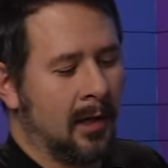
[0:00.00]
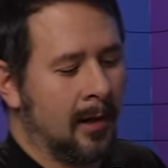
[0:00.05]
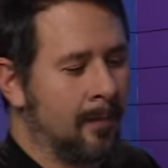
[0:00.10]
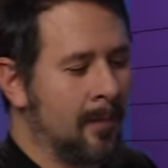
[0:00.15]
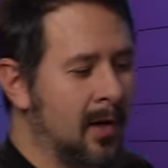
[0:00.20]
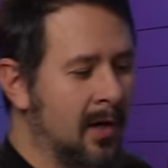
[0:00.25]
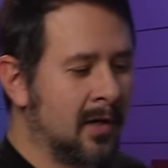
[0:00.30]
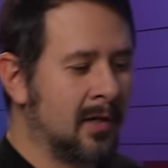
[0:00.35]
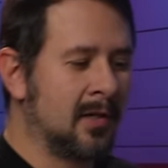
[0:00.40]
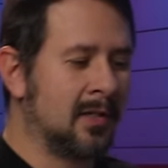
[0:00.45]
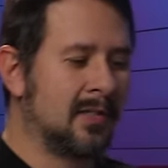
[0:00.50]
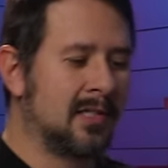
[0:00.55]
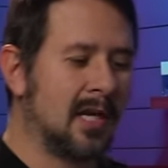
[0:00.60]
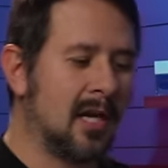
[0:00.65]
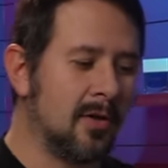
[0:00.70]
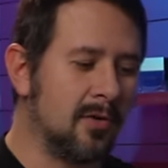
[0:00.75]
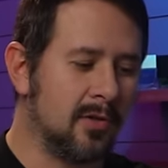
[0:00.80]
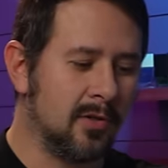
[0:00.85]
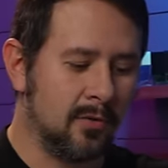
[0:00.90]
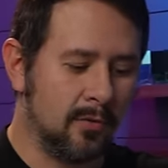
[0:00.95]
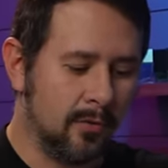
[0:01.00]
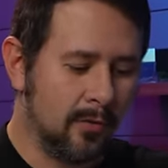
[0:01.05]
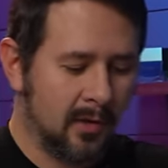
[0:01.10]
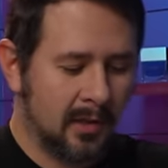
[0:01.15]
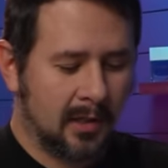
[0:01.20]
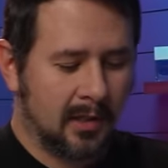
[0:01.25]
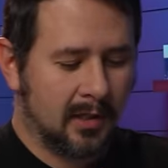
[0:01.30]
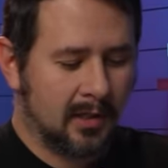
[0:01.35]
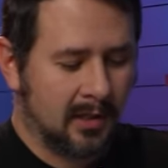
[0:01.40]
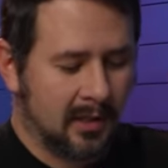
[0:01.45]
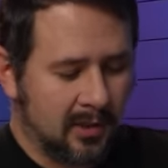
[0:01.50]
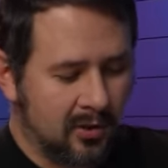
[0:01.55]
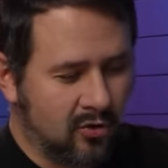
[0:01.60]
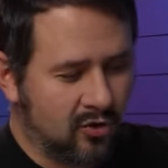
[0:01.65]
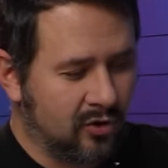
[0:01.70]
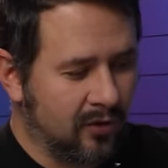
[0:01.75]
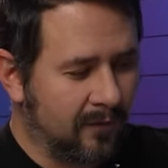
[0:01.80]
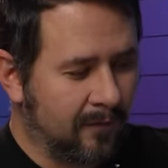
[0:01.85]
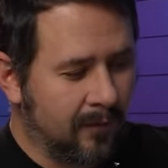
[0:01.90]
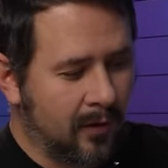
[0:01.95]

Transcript: And I'm not gonna tell you that you should